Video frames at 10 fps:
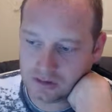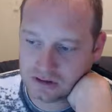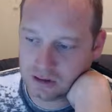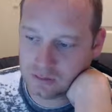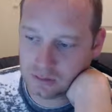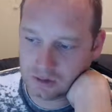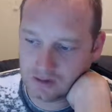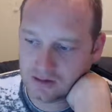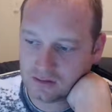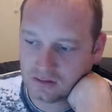the other one? I
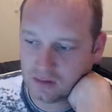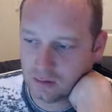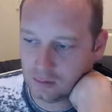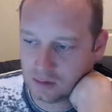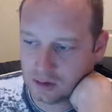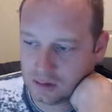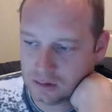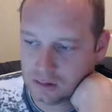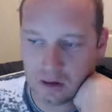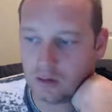think there's another one, isn't
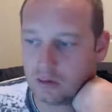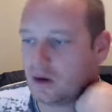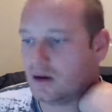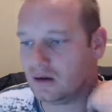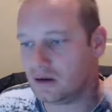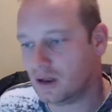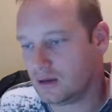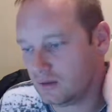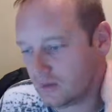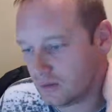there? No, not in
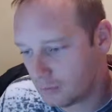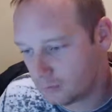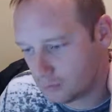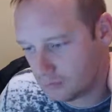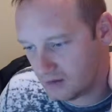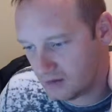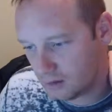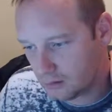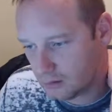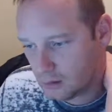the top
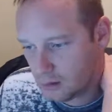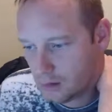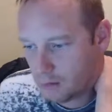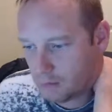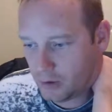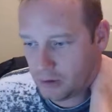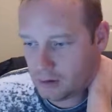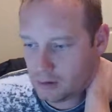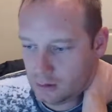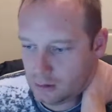10.
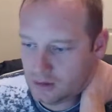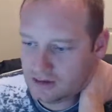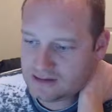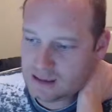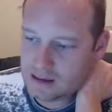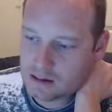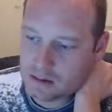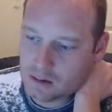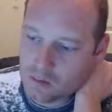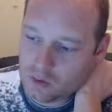But let's
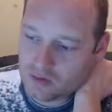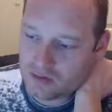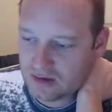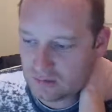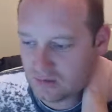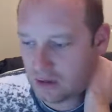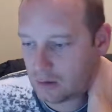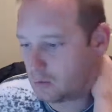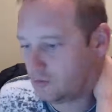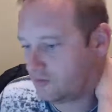say one of those teams got
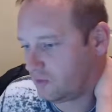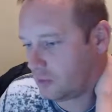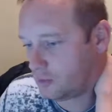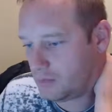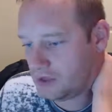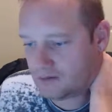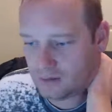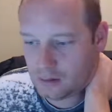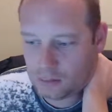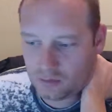to lose. Florida beats
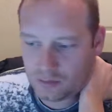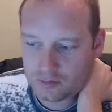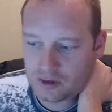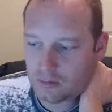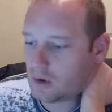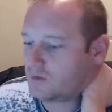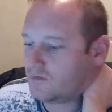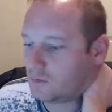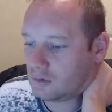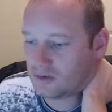the number 13 ranked
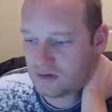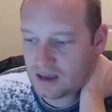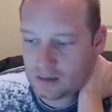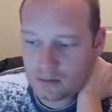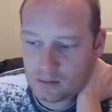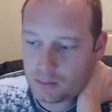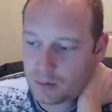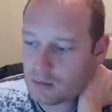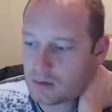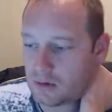Florida State. They're
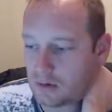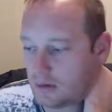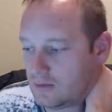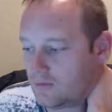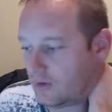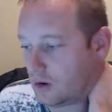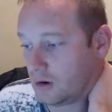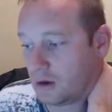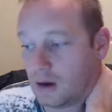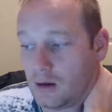probably going to
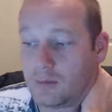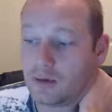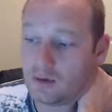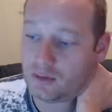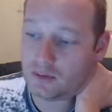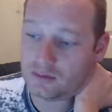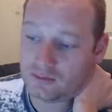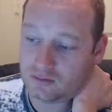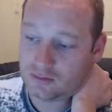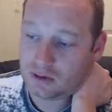leapfrog a couple of
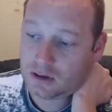those,